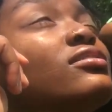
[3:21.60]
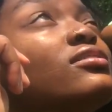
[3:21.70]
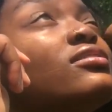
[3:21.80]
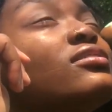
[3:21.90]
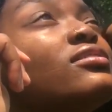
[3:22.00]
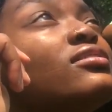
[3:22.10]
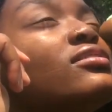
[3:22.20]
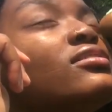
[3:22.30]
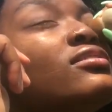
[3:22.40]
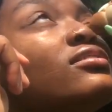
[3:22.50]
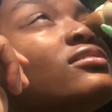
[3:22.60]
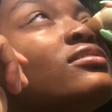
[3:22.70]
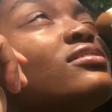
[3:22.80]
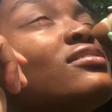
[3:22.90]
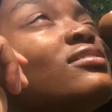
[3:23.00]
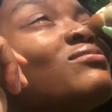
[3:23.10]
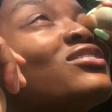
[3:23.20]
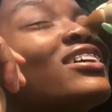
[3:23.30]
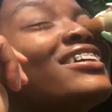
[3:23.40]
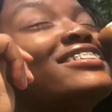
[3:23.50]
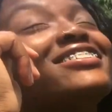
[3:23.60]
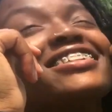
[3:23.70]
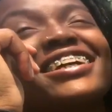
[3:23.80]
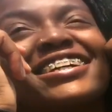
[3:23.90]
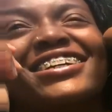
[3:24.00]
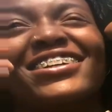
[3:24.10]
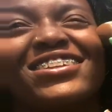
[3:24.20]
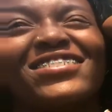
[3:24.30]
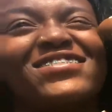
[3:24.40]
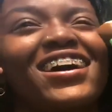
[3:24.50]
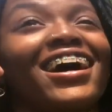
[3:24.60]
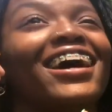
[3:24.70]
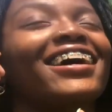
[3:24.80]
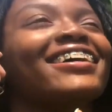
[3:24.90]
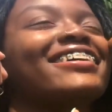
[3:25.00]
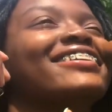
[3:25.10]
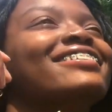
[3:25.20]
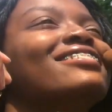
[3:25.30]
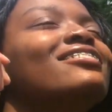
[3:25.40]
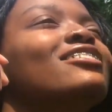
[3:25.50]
Look up. I'm trying to, nigga, all up in my eye.